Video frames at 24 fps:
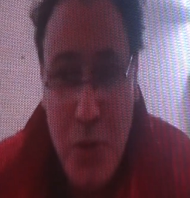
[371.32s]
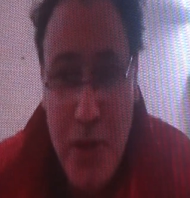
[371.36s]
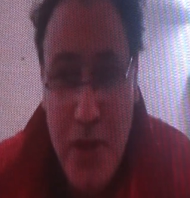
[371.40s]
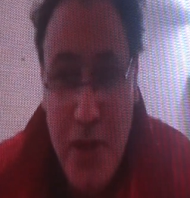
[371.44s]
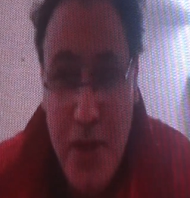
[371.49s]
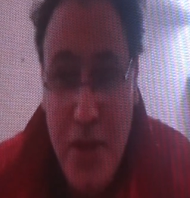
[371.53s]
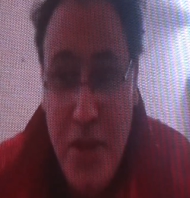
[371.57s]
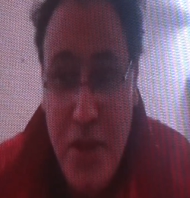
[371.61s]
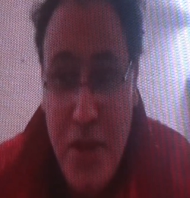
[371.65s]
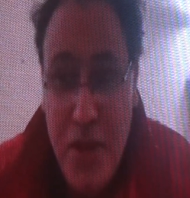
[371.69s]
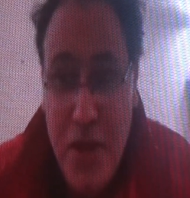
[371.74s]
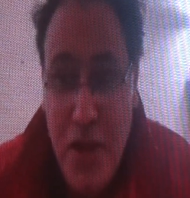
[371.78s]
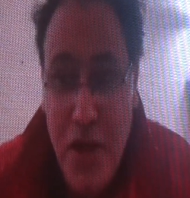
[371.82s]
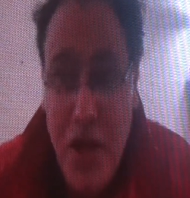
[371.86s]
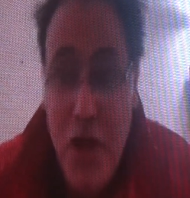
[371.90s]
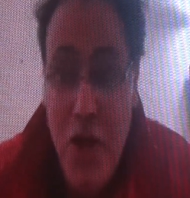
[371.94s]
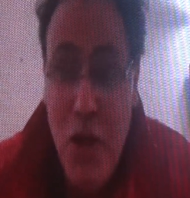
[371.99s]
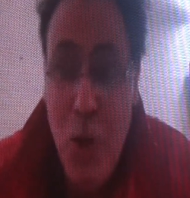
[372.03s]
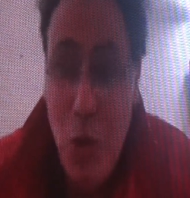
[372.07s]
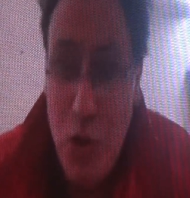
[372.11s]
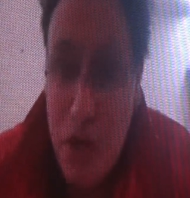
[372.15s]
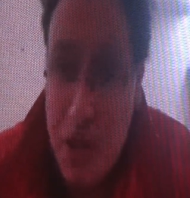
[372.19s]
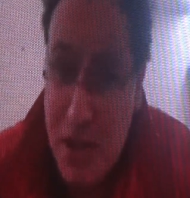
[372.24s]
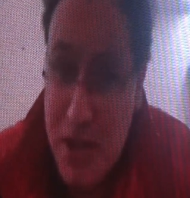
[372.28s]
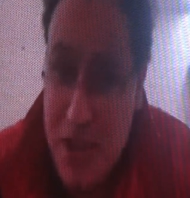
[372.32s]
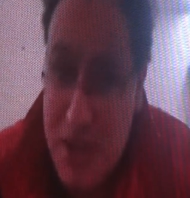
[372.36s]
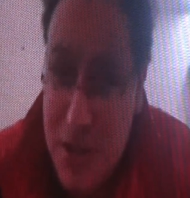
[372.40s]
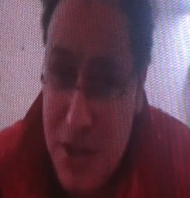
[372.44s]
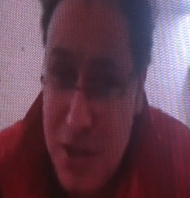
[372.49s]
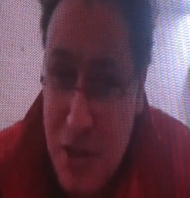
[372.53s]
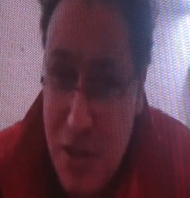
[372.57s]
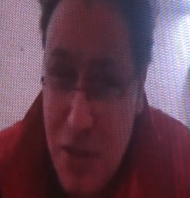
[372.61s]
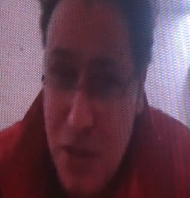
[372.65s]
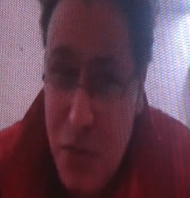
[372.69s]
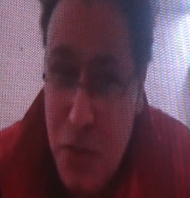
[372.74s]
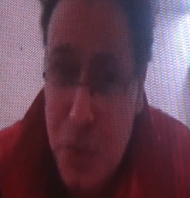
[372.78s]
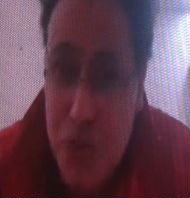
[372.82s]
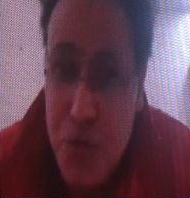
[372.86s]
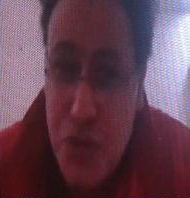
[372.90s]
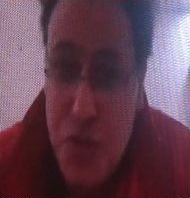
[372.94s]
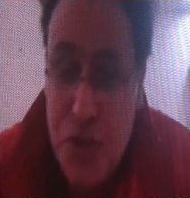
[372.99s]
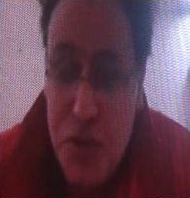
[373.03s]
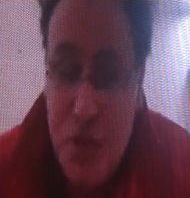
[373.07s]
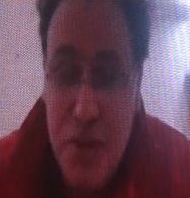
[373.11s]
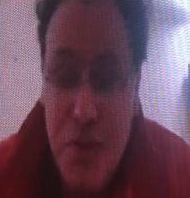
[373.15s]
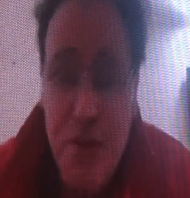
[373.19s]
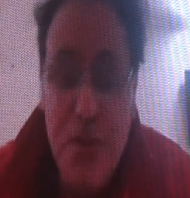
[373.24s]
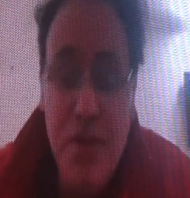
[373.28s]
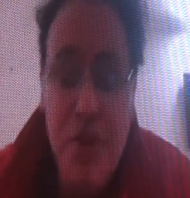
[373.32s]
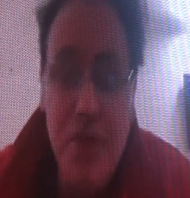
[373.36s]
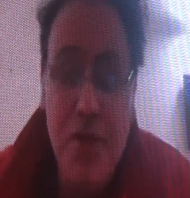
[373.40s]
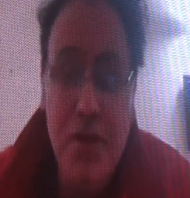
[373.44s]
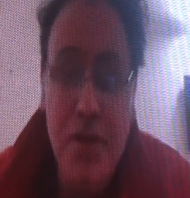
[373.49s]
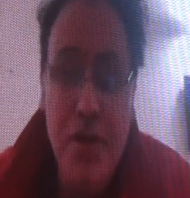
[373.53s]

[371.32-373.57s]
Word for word: with a local solution